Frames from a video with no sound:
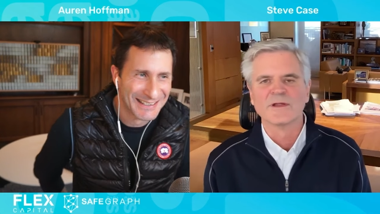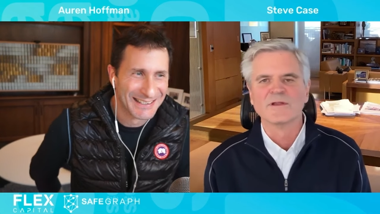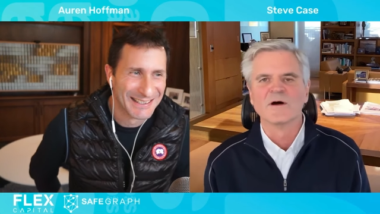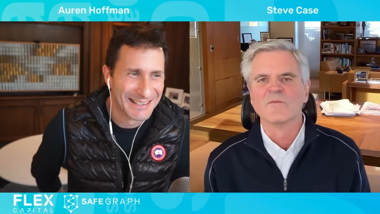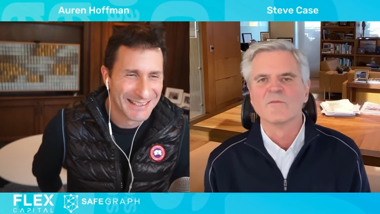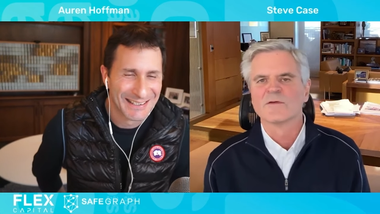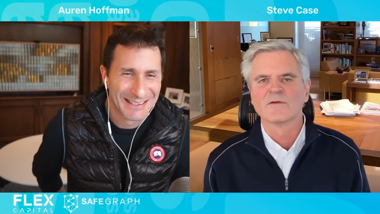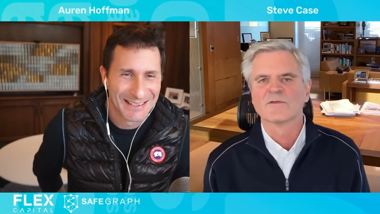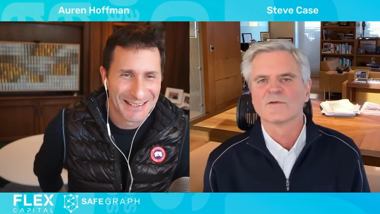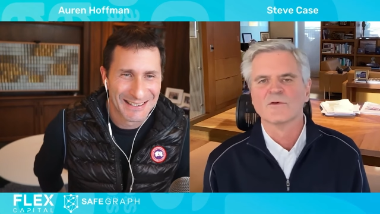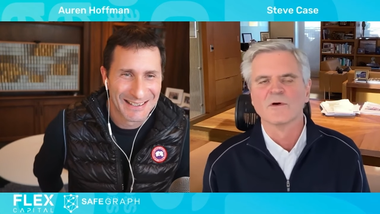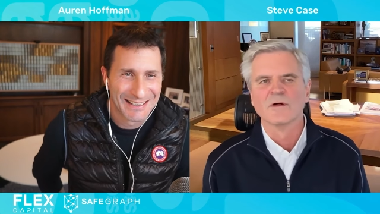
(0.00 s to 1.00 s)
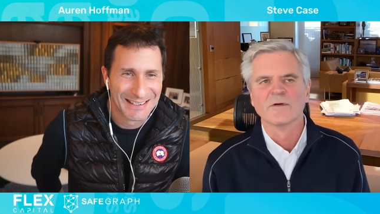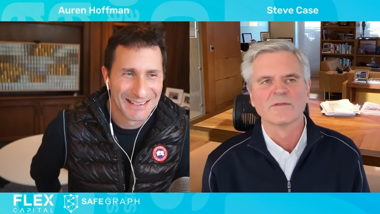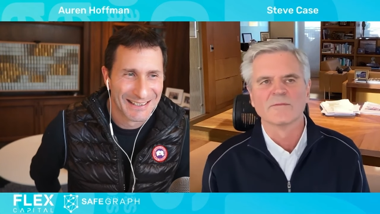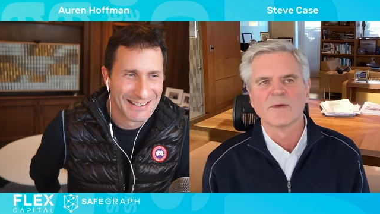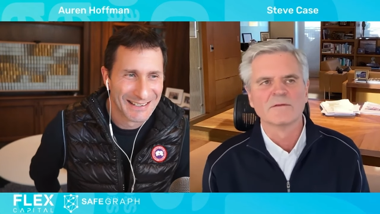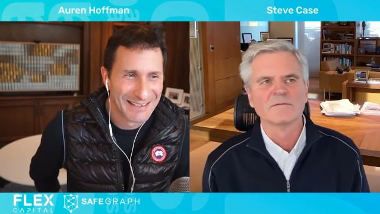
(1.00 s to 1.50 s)
Speaker 1: know him. Well, I was at school with
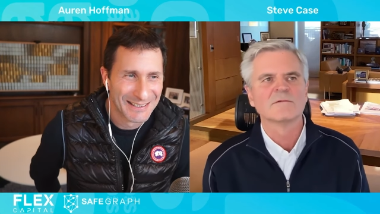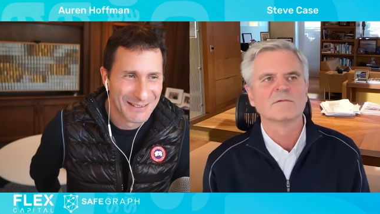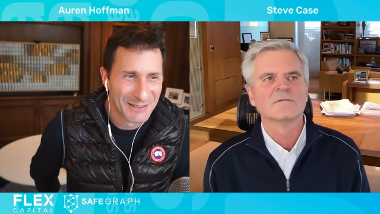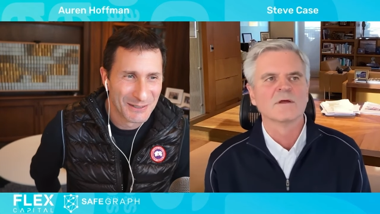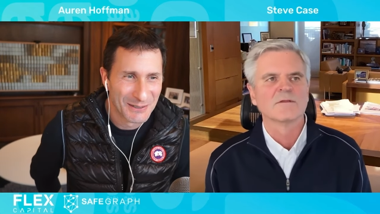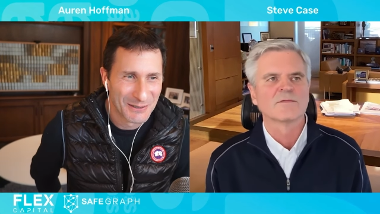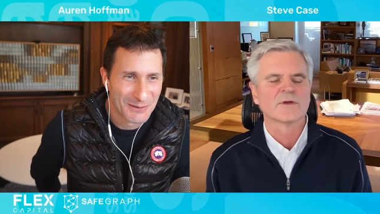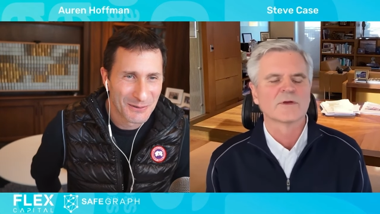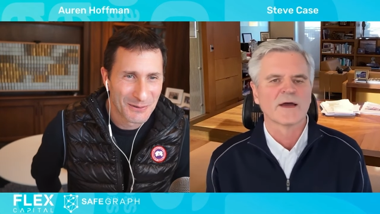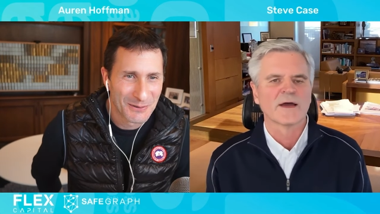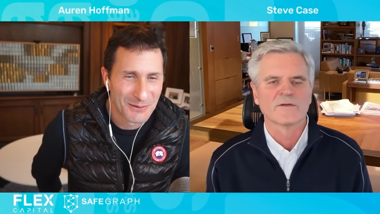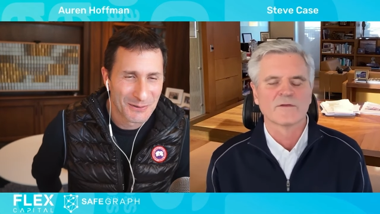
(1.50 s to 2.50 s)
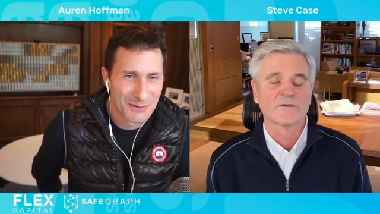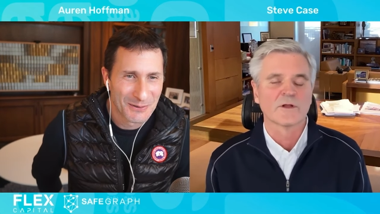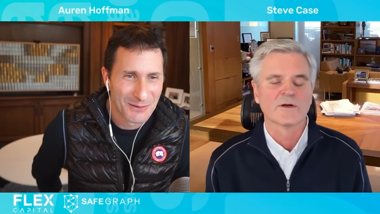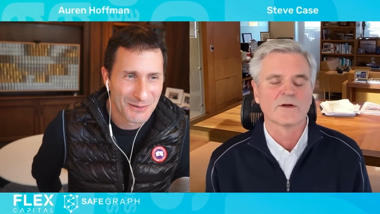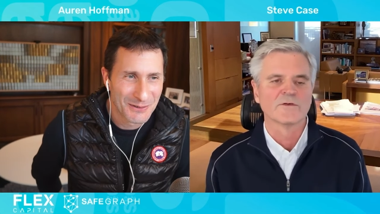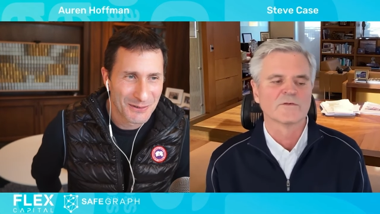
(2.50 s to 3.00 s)
about you know, 3,000. the
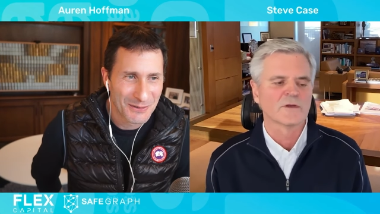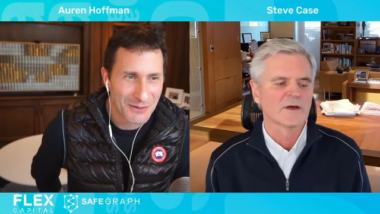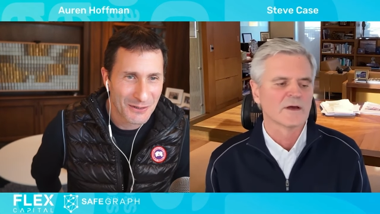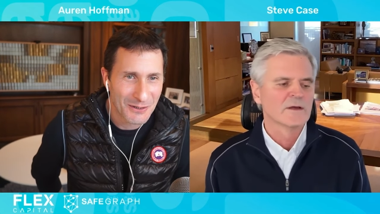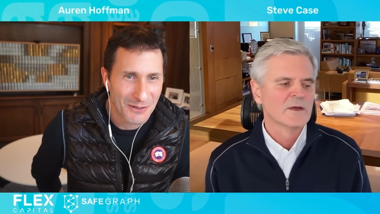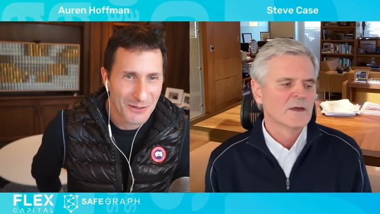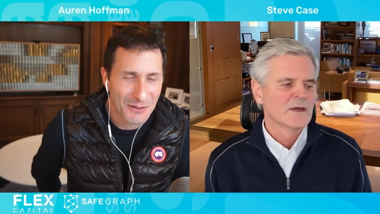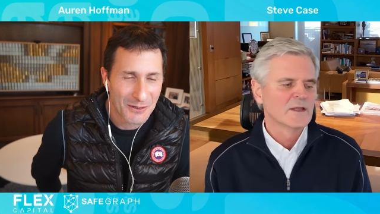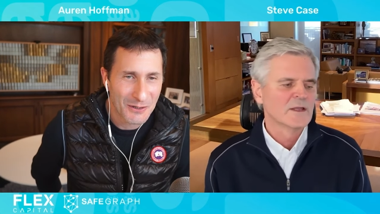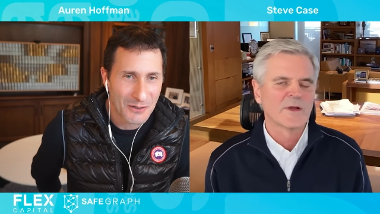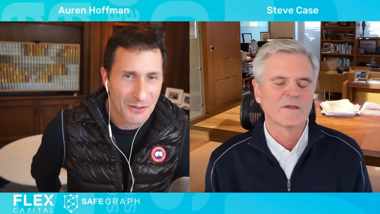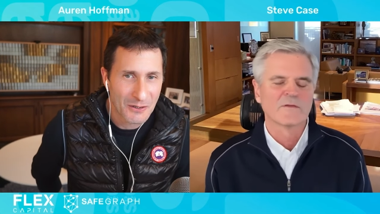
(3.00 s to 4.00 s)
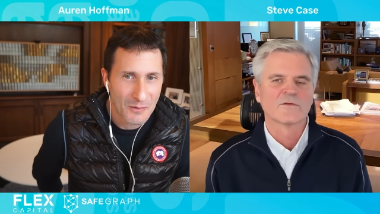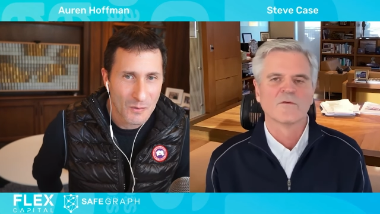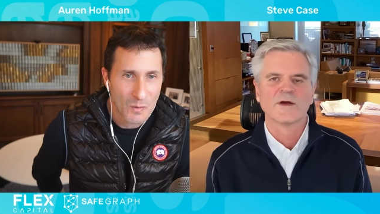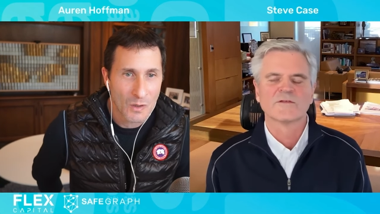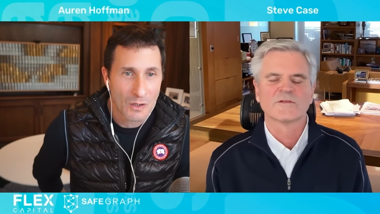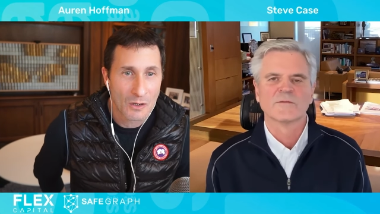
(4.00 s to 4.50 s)
largest uh, independent
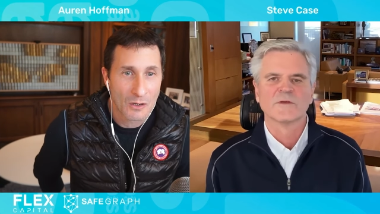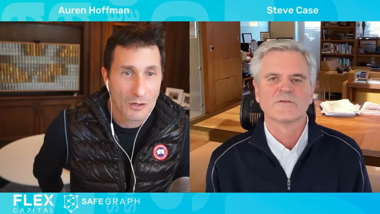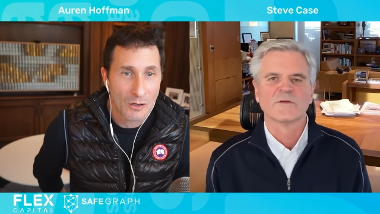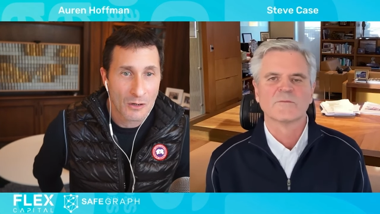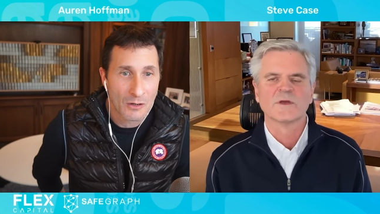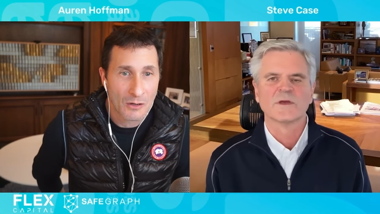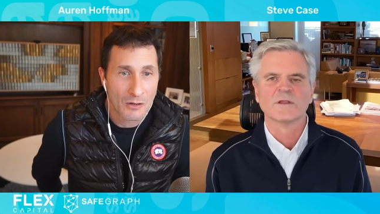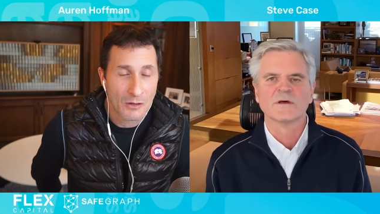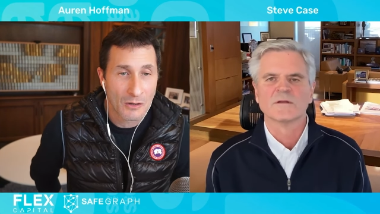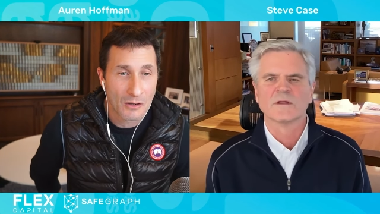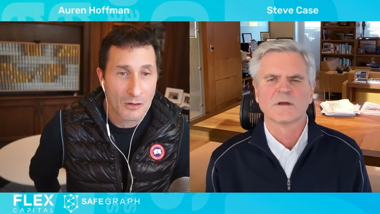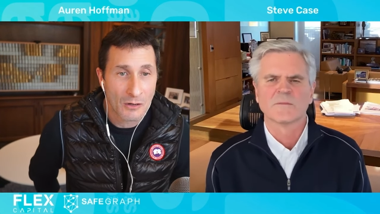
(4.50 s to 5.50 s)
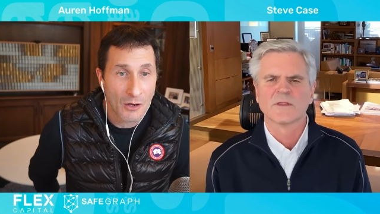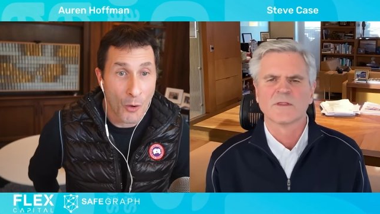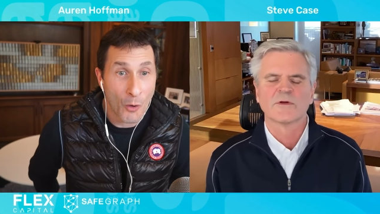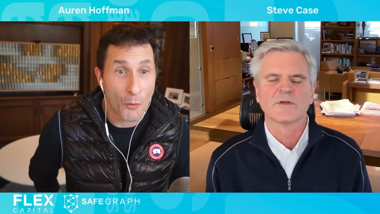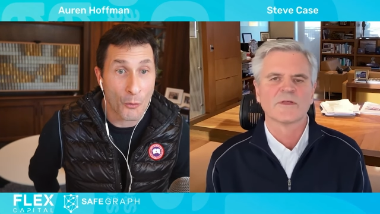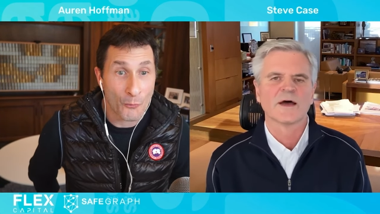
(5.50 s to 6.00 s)
school west of the Mississippi, the,
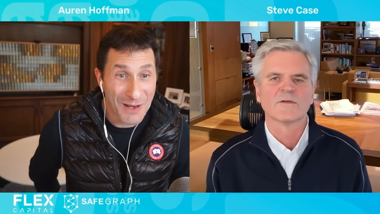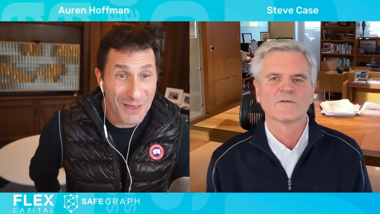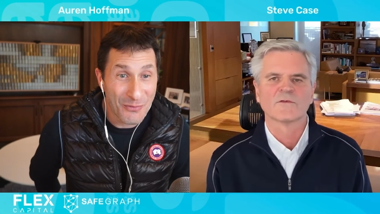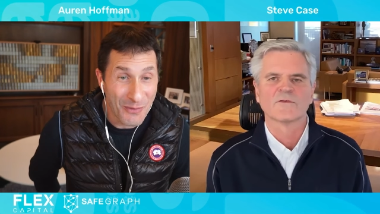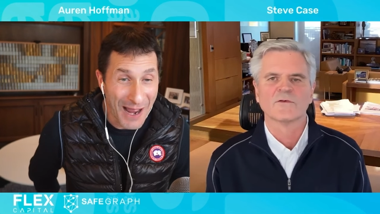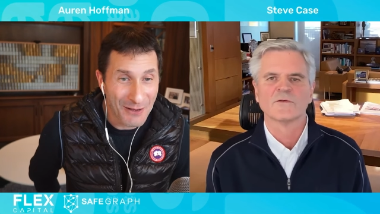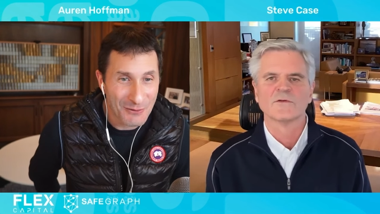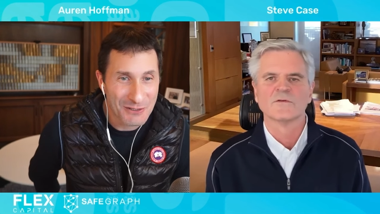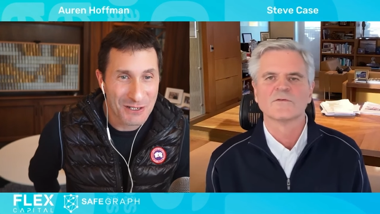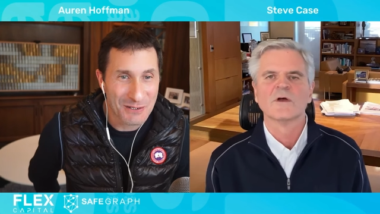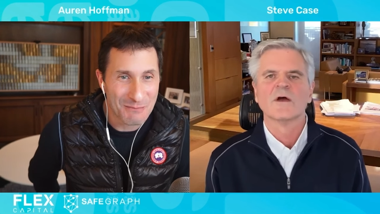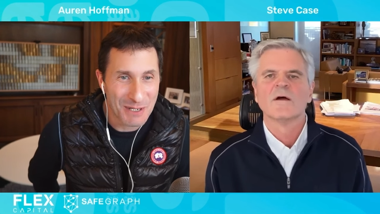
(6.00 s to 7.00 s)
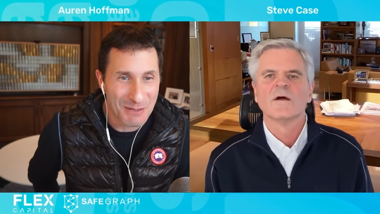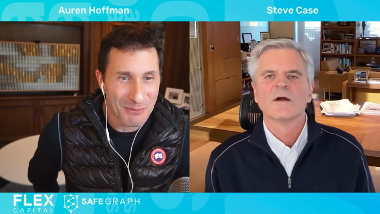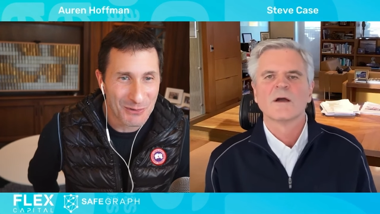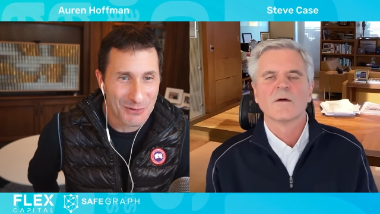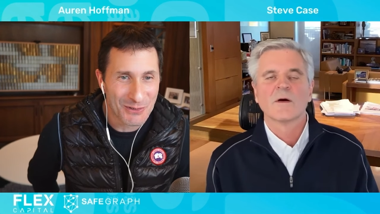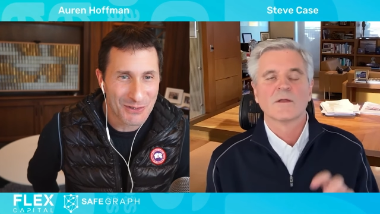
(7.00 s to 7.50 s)
about 3,000. 3,000
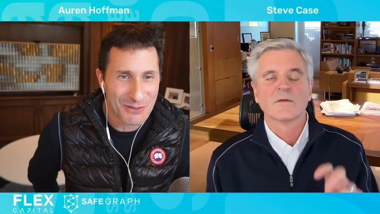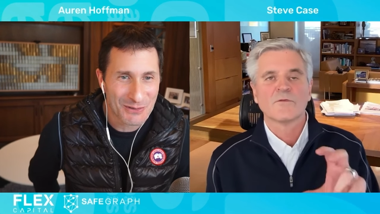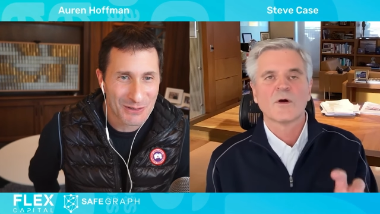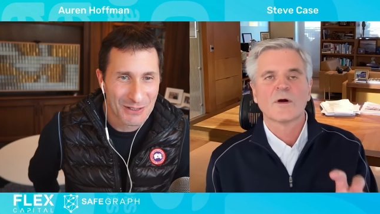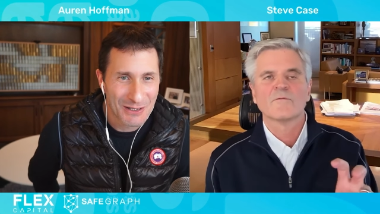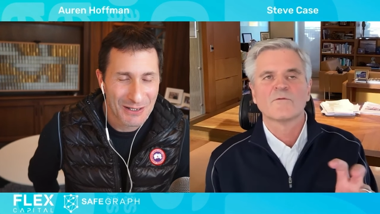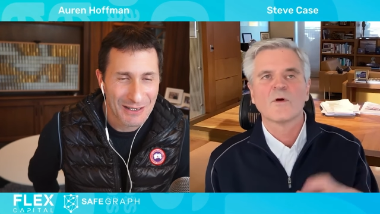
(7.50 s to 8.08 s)
people so in the school?